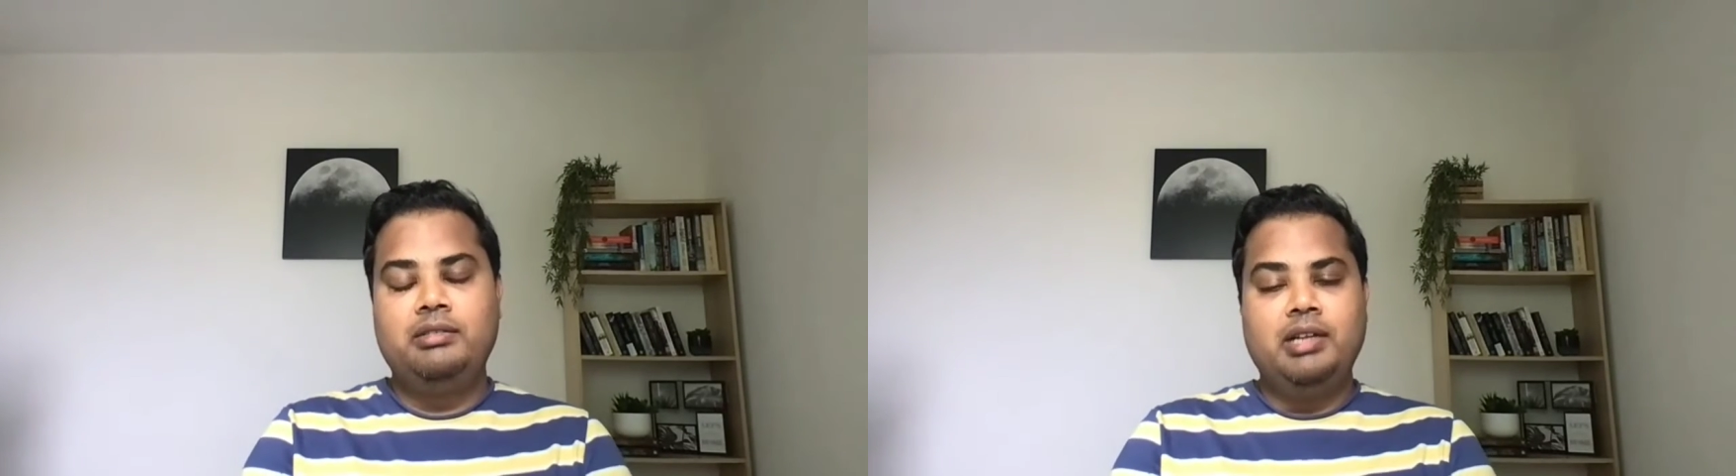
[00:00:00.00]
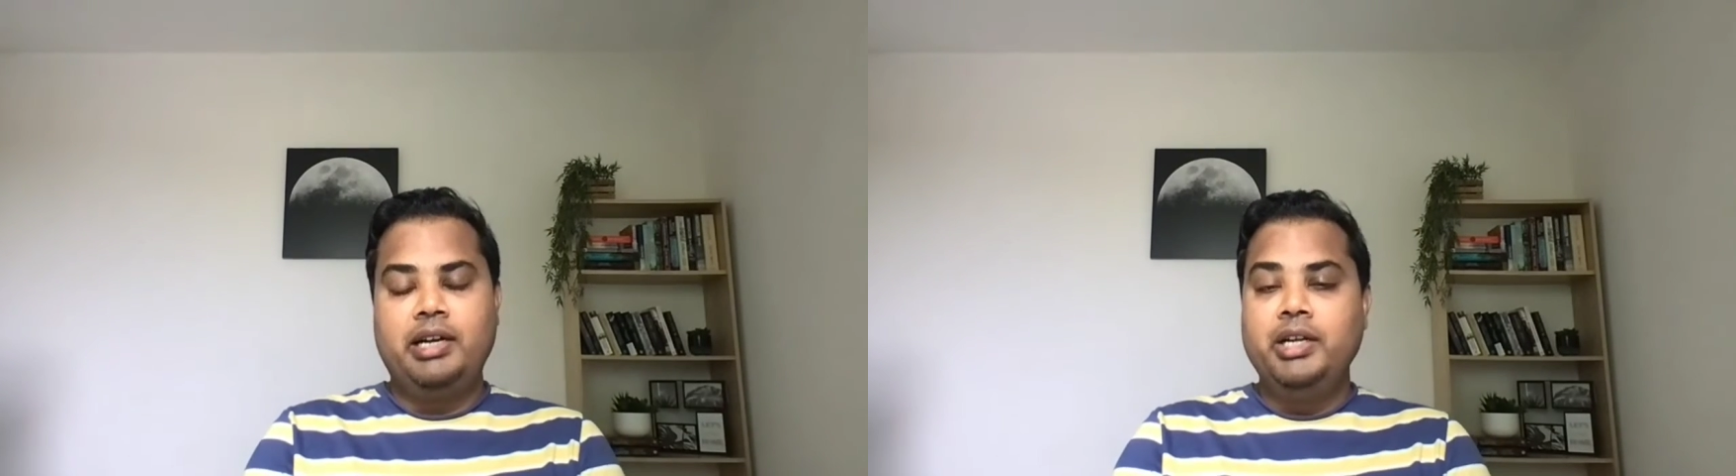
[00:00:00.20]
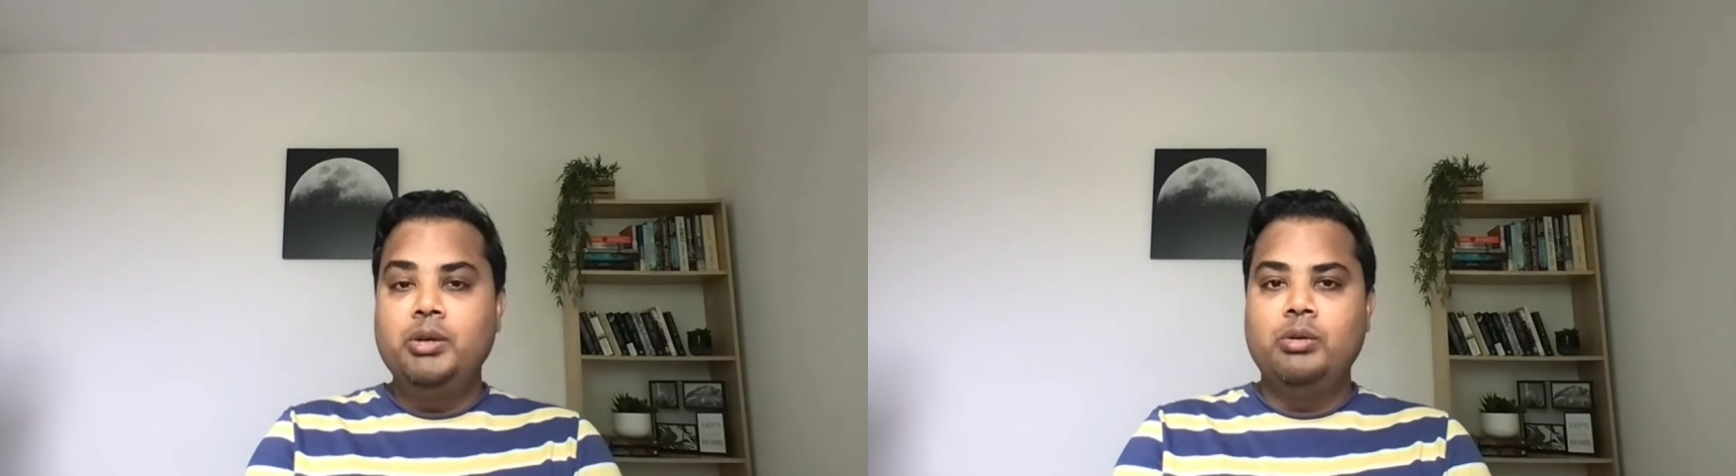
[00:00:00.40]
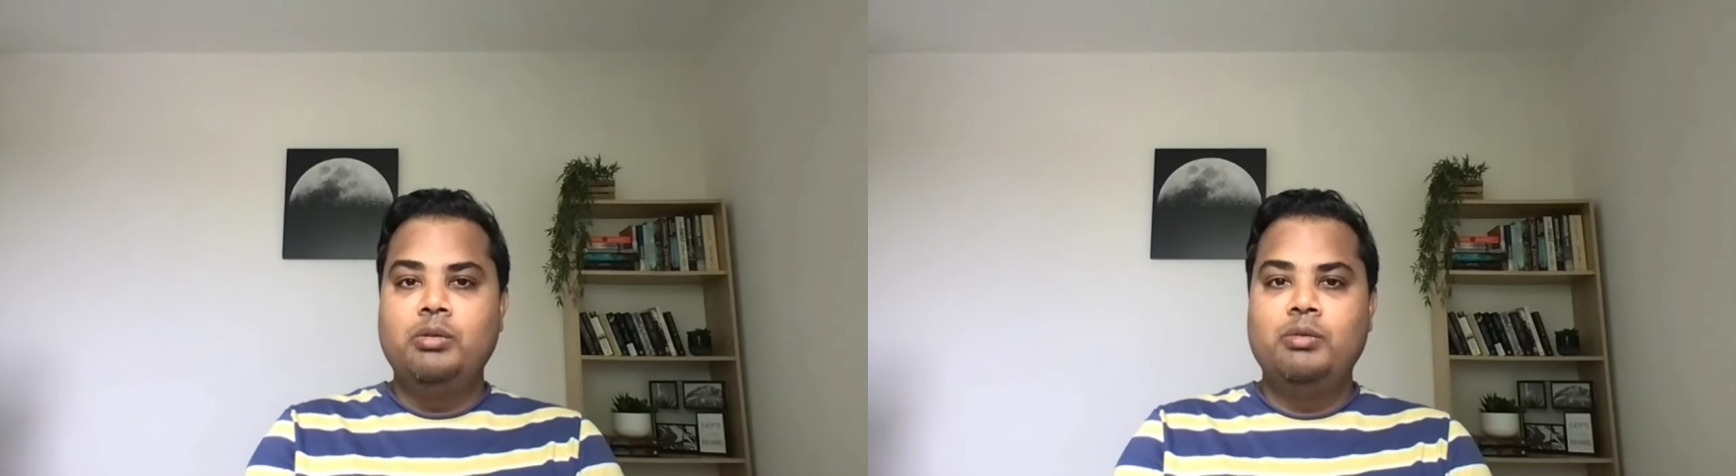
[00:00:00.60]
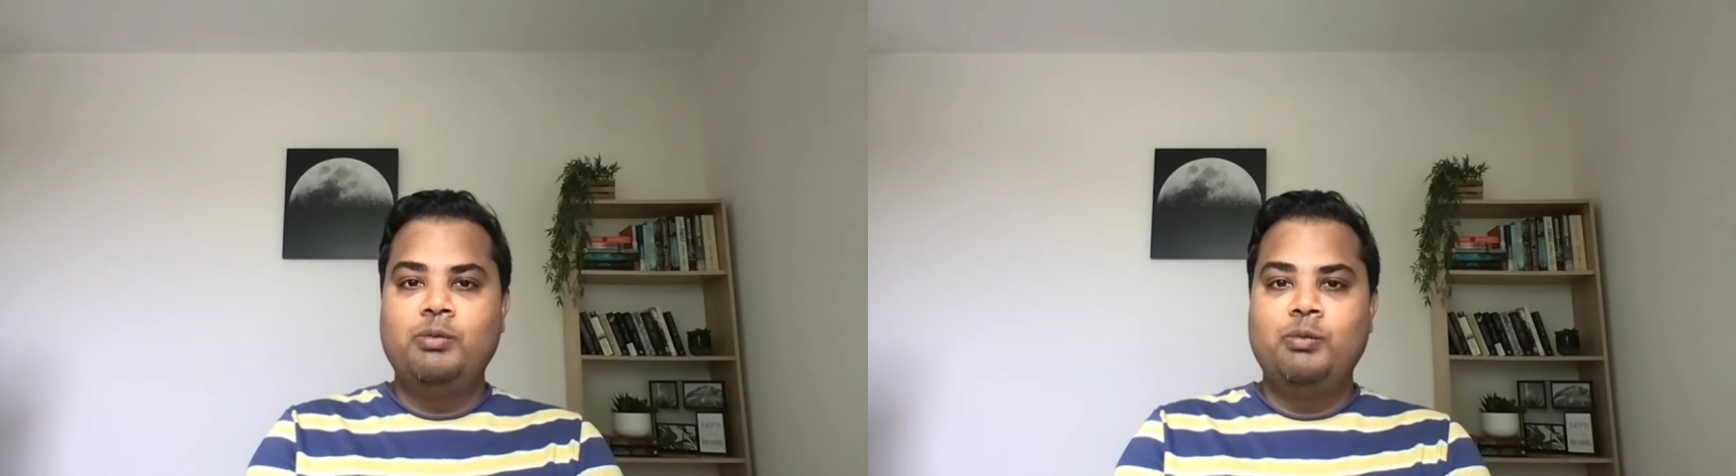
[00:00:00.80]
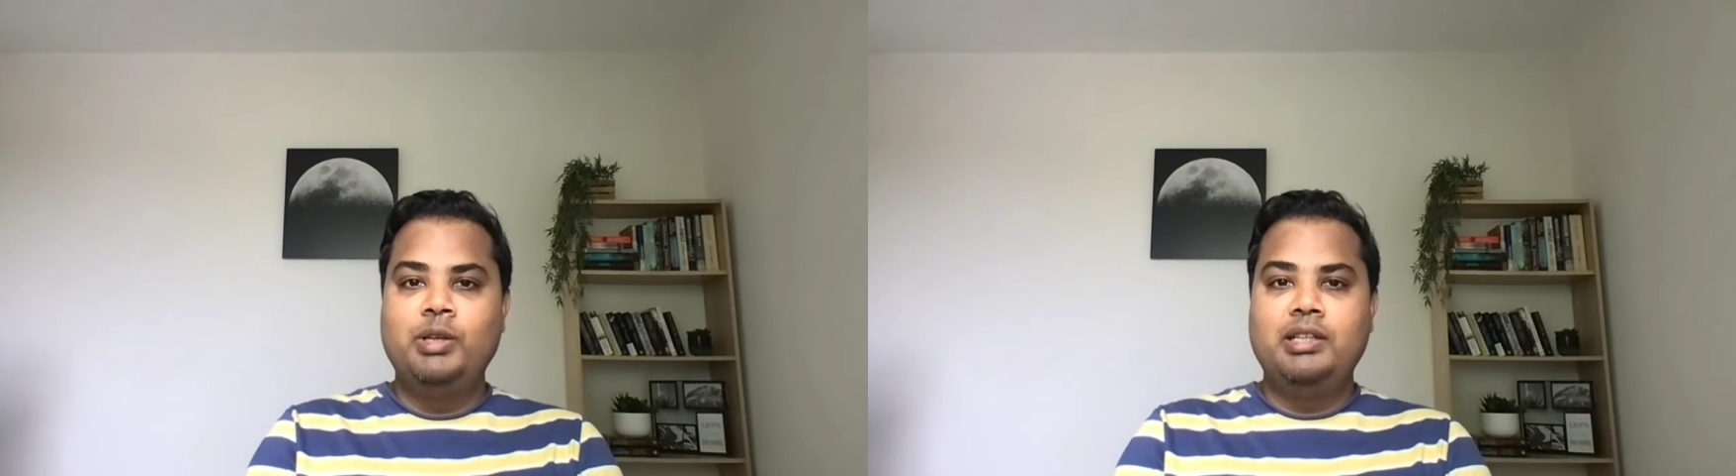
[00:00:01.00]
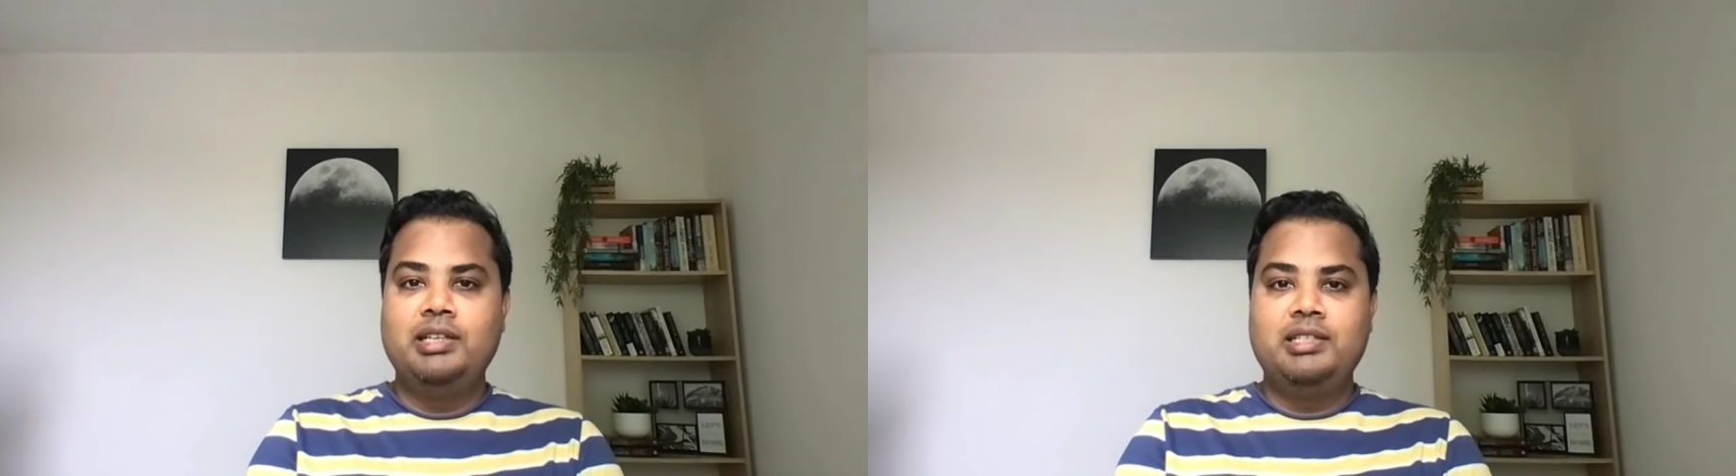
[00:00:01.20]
I do when I